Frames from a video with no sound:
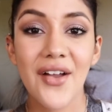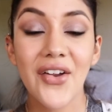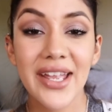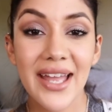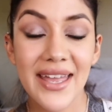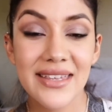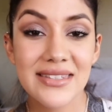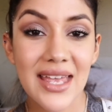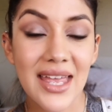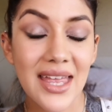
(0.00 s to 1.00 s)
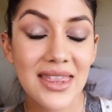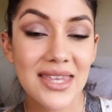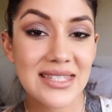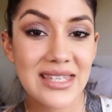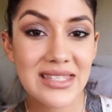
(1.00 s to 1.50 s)
Alright guys, and
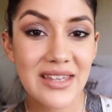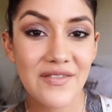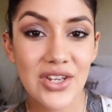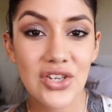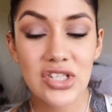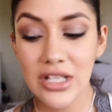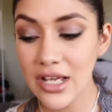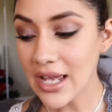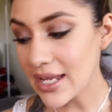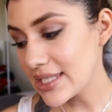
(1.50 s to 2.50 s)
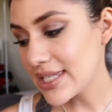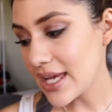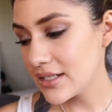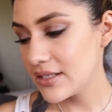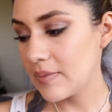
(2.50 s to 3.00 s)
this is the finished look. I
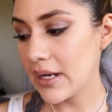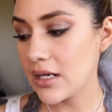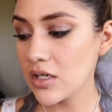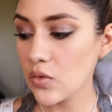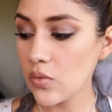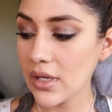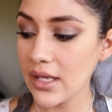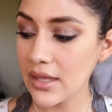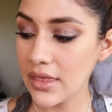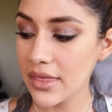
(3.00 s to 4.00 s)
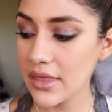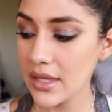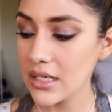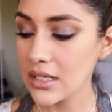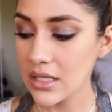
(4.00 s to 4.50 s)
decided to pair it with
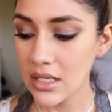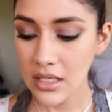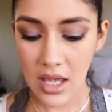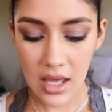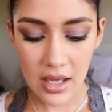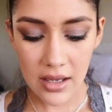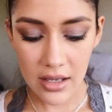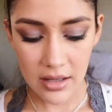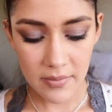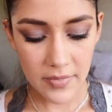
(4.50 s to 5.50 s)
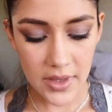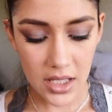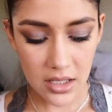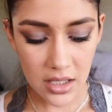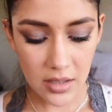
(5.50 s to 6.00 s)

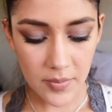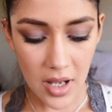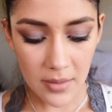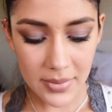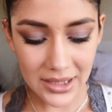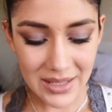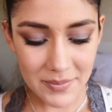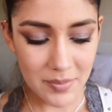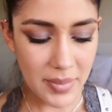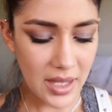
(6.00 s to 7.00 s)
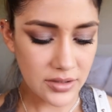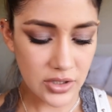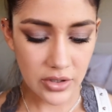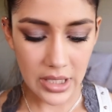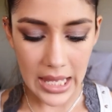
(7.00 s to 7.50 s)
the Colourpop Lippy
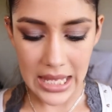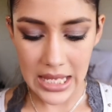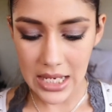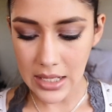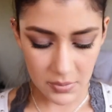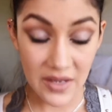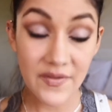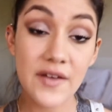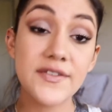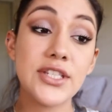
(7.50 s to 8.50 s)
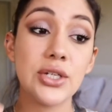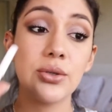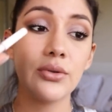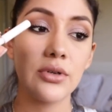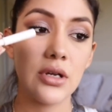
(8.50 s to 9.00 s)
Pencil in BFF 2.